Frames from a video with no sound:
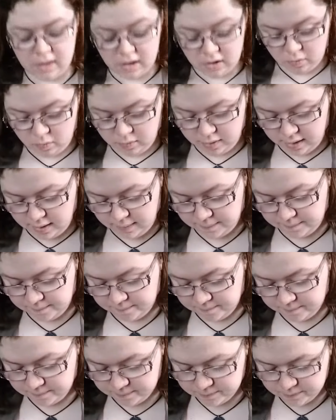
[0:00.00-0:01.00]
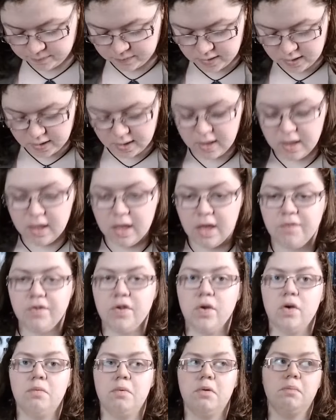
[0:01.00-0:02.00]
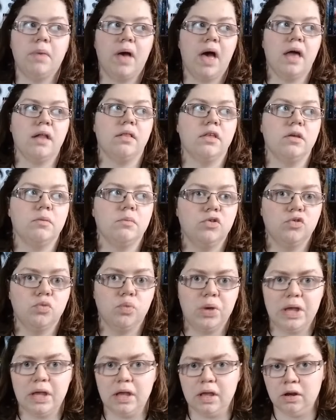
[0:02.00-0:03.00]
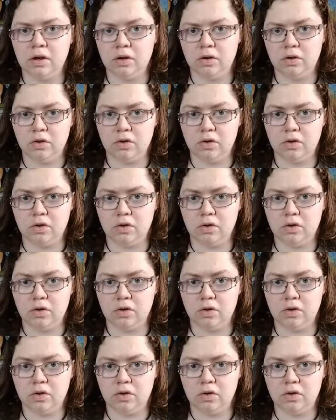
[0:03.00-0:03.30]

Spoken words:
that away. If you have been battling between